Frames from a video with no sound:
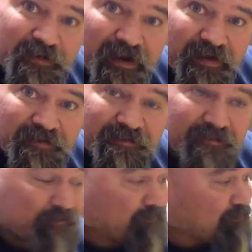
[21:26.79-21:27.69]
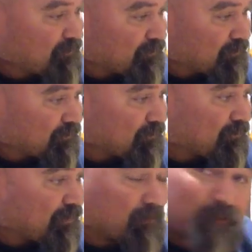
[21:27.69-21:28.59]
cotton and a
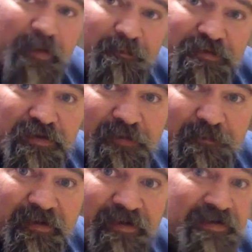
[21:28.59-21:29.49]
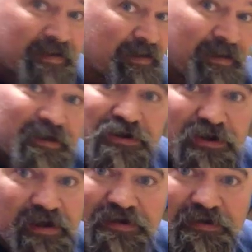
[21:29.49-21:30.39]
little uh, paper mache paste.
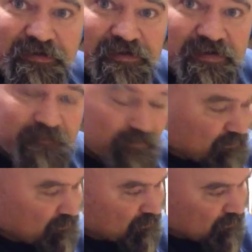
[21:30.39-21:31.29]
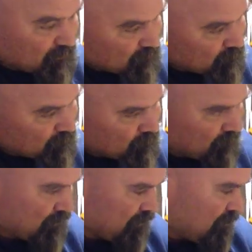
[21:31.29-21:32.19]
Change the looks of it and you can
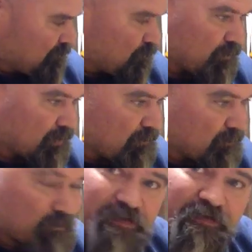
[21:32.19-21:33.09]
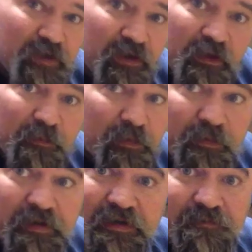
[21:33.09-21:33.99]
bring what was a dull,
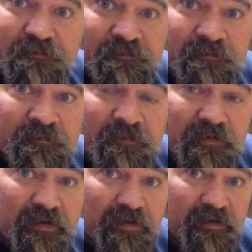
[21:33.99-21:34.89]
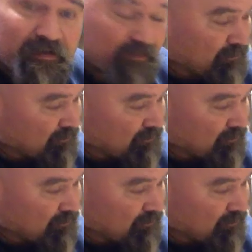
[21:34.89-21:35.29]
boring uh,